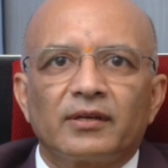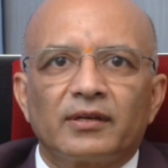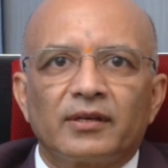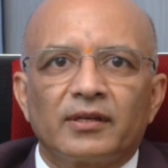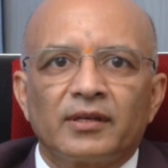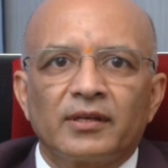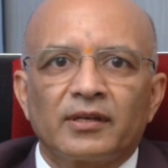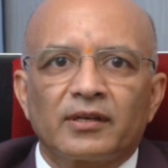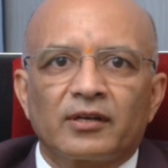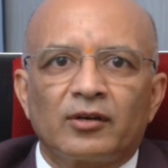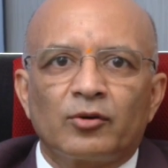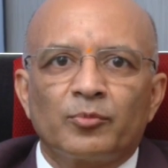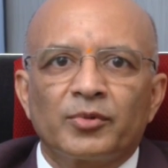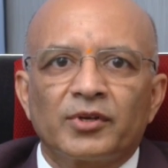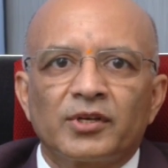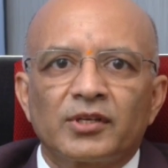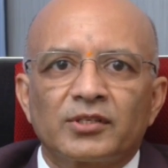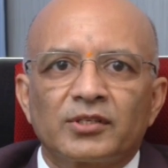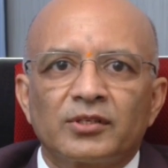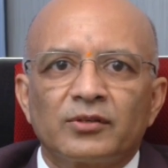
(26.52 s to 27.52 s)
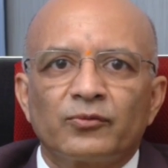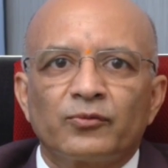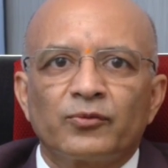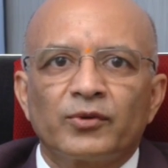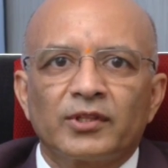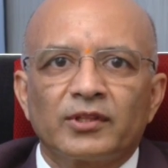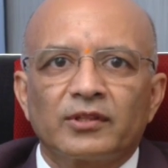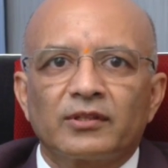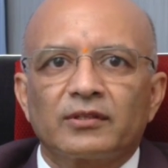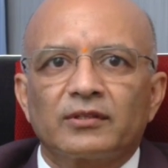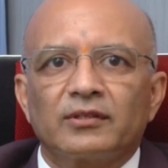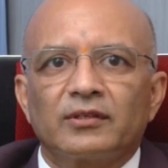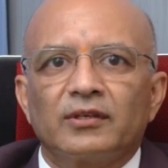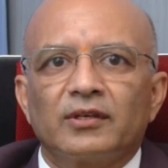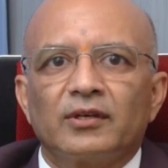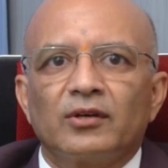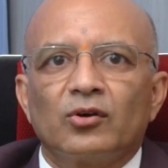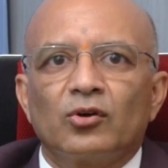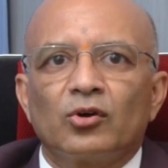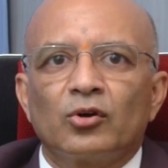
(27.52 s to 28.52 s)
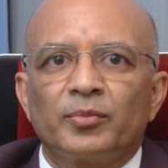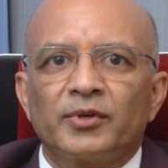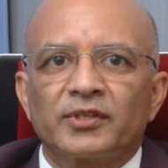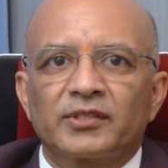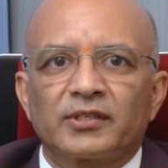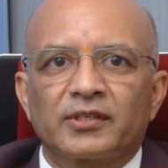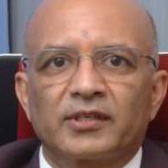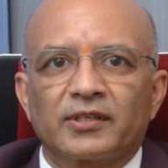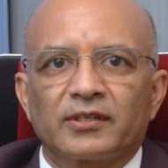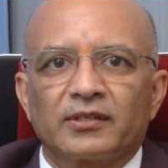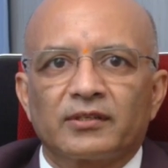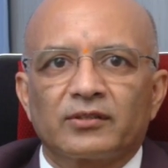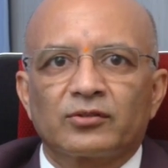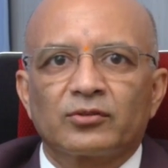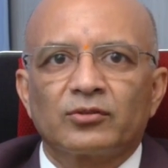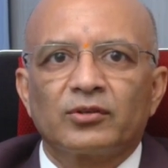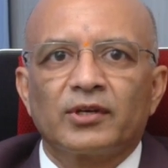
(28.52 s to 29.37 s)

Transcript: in combination with obesity, so